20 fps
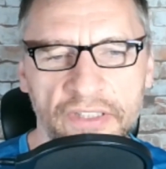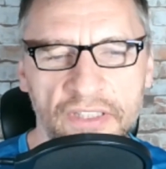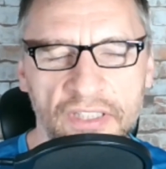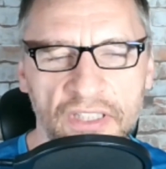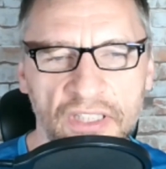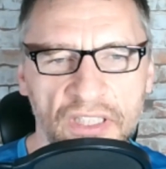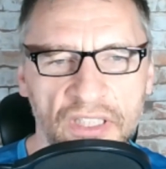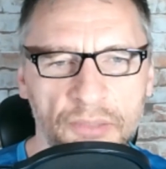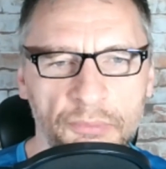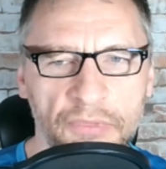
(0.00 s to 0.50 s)

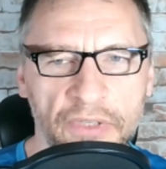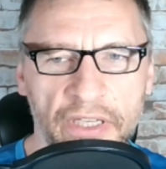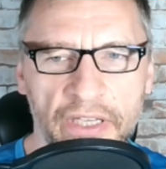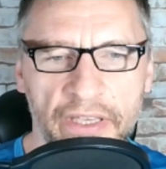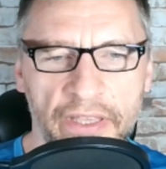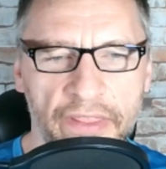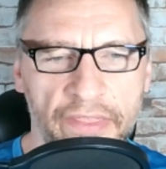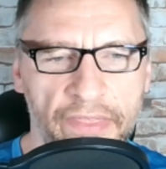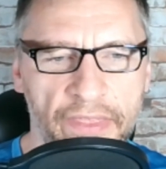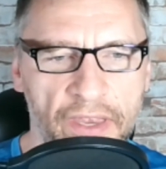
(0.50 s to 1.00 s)
team
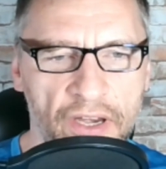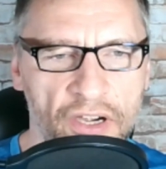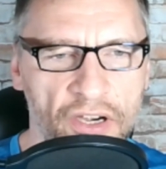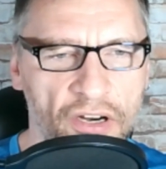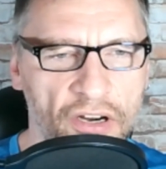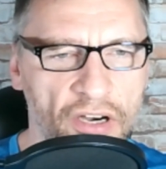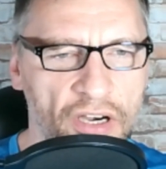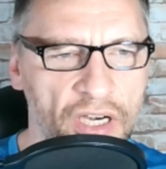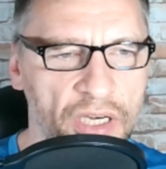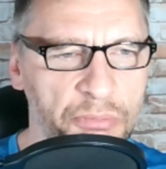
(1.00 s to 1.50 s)
there
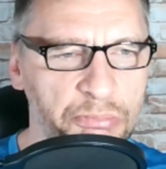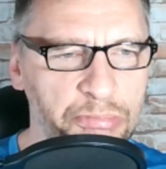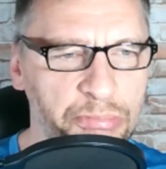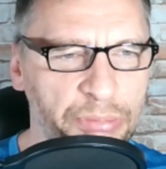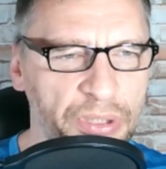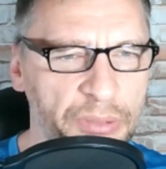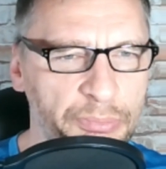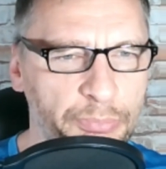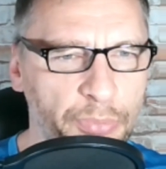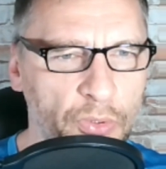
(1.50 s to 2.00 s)
are
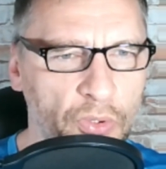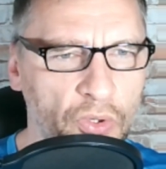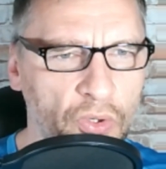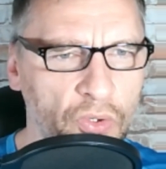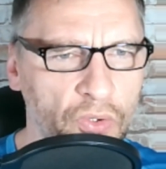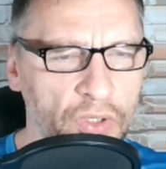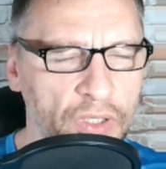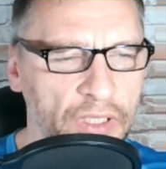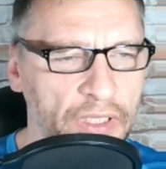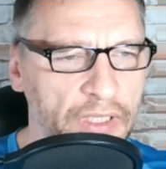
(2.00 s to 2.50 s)
people